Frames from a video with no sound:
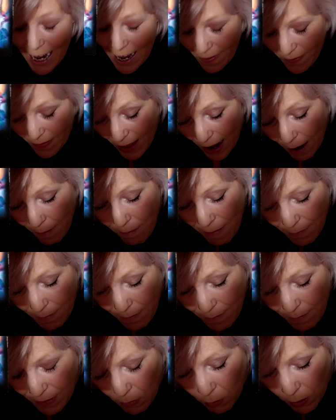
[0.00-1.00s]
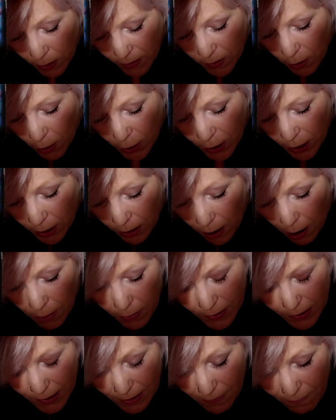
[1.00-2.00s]
and that might be what's got you
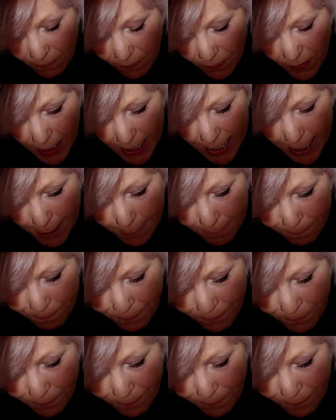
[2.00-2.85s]
locked in fear.